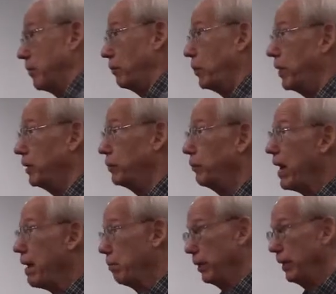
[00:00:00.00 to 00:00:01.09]
for his
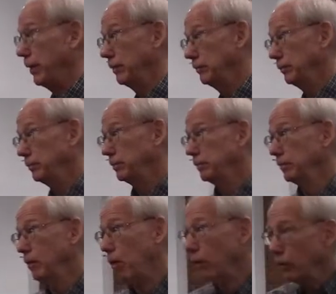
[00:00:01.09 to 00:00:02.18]
family
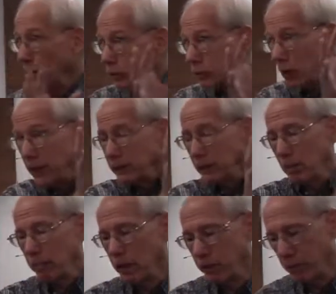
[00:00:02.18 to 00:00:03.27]
looks like
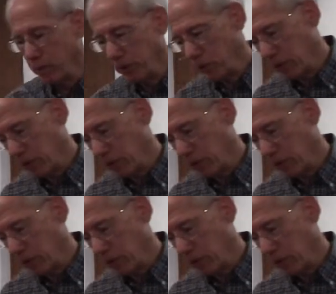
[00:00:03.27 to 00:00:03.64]
something from an